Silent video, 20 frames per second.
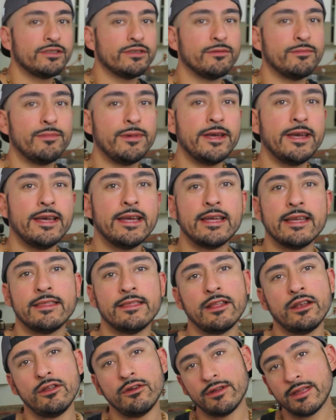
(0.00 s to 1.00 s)
They're big and
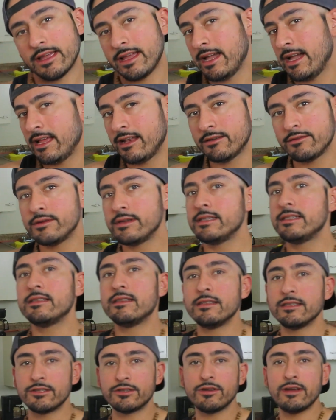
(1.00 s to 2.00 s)
they're low in calories.
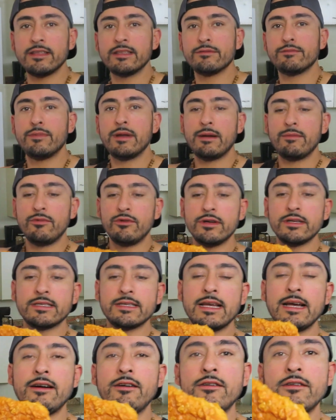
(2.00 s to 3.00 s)
Let's try these bad boys
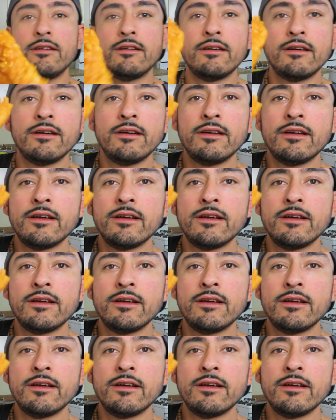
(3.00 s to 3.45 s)
out.